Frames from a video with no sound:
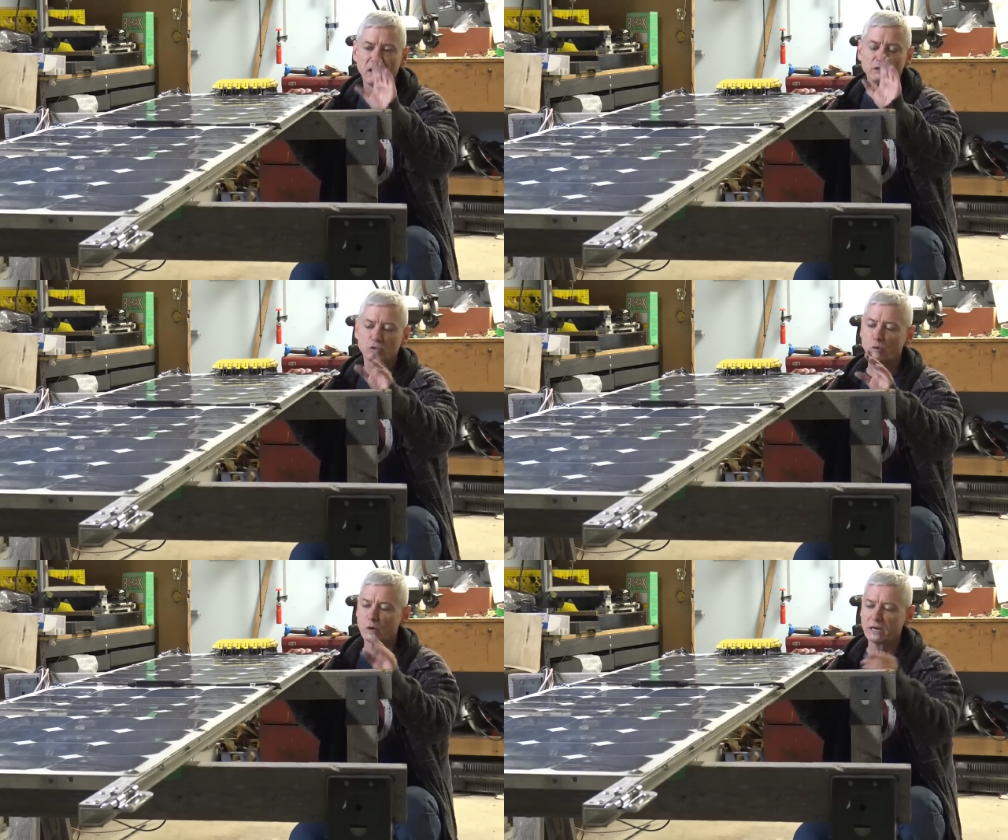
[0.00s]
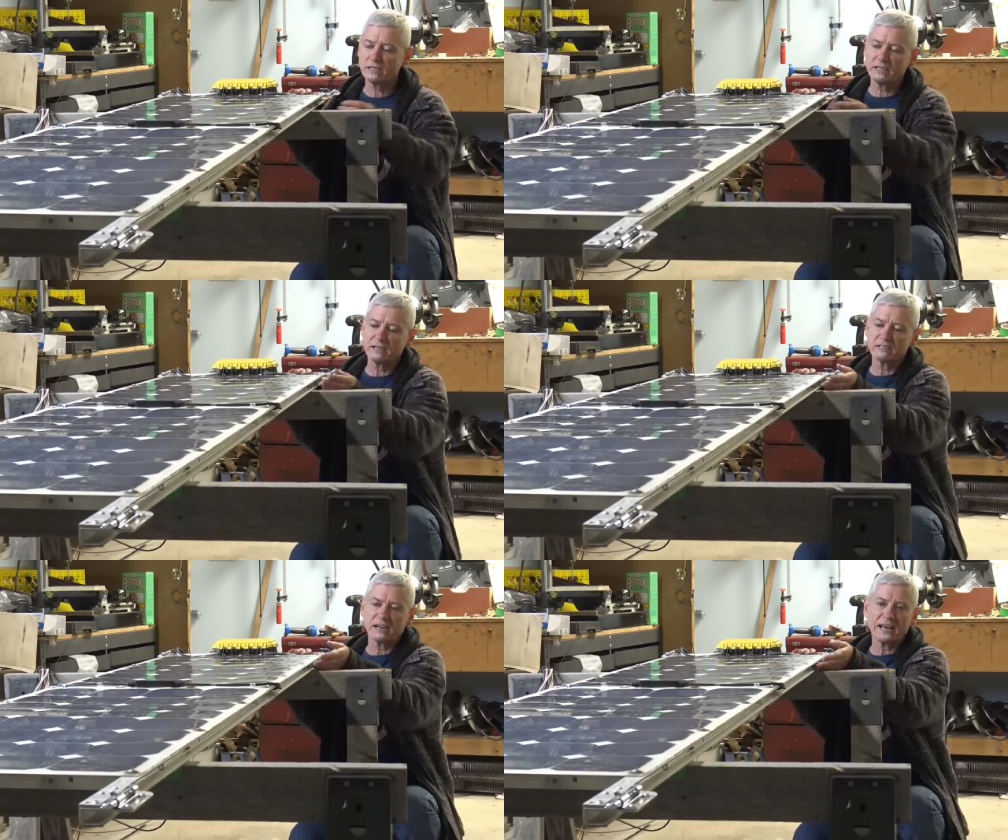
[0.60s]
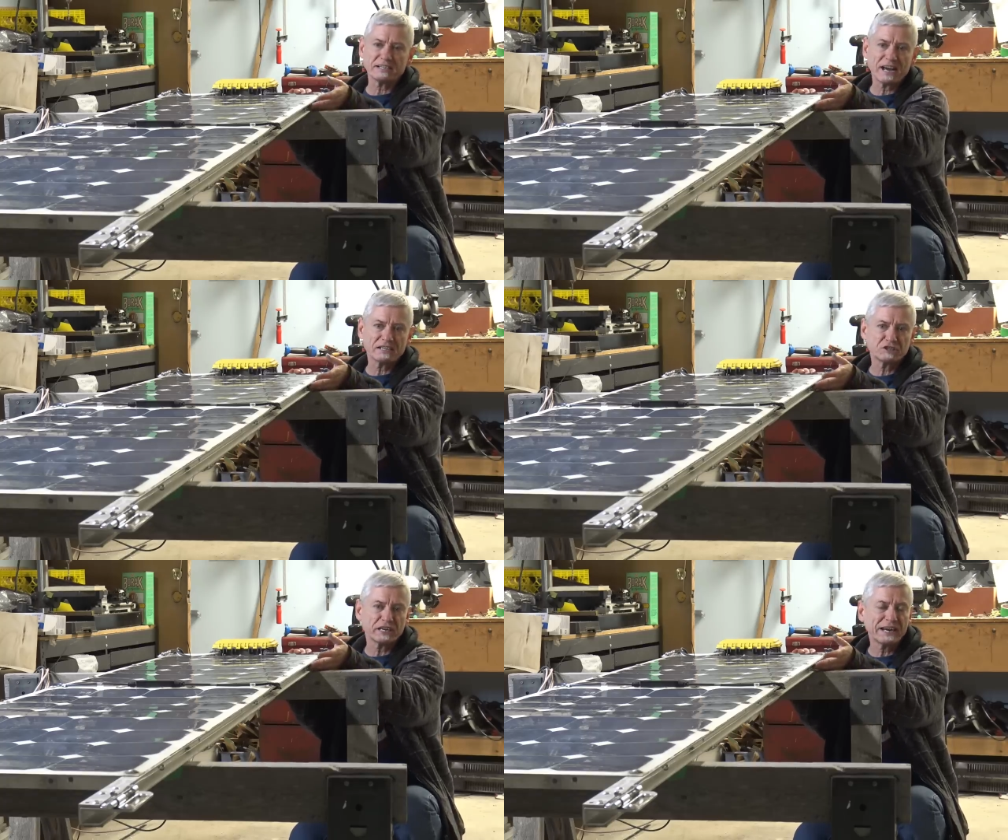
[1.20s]
So what I did is I
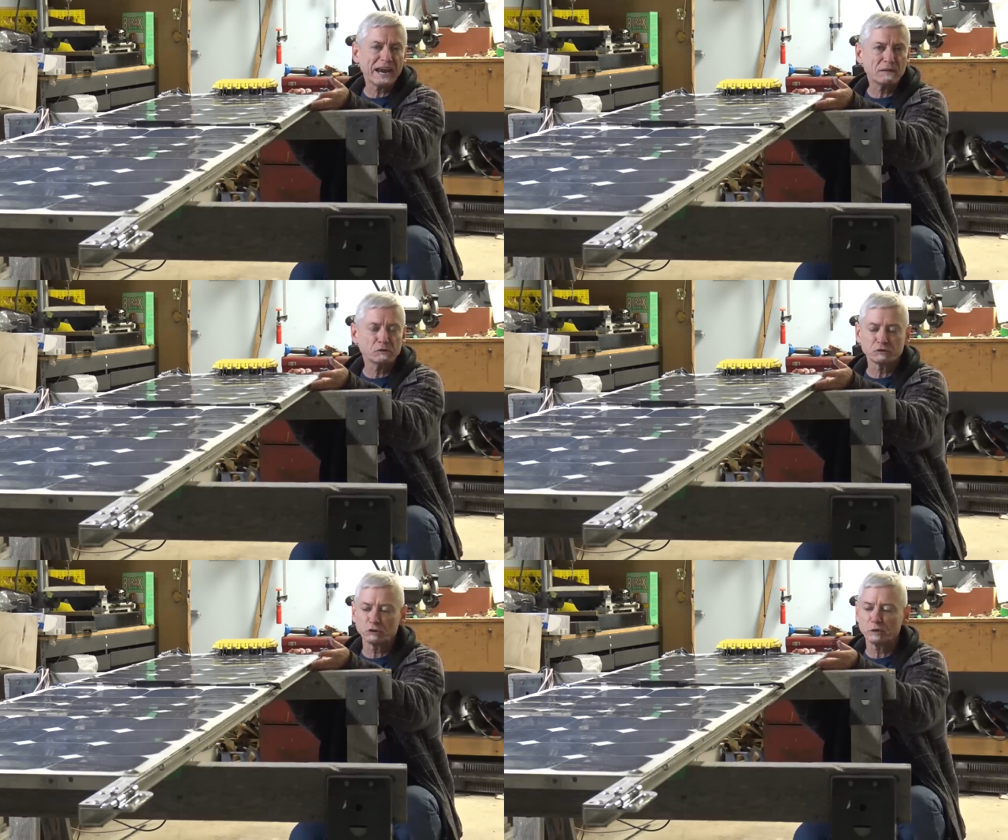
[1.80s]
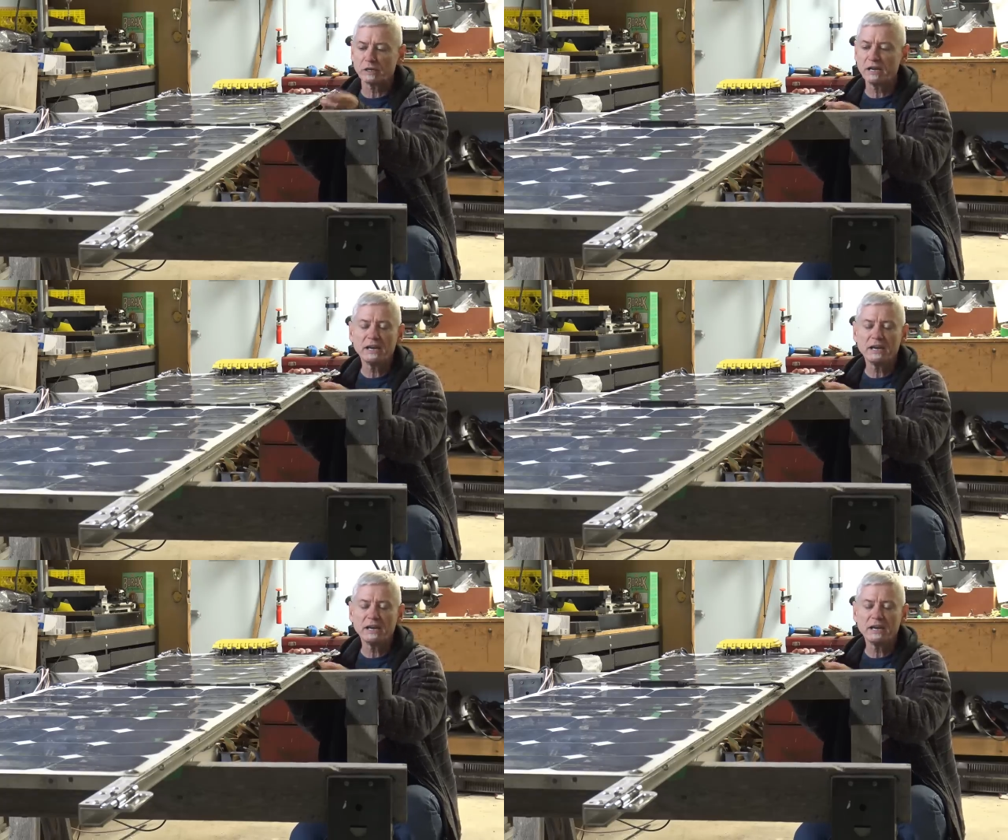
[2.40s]
attached a cable to it,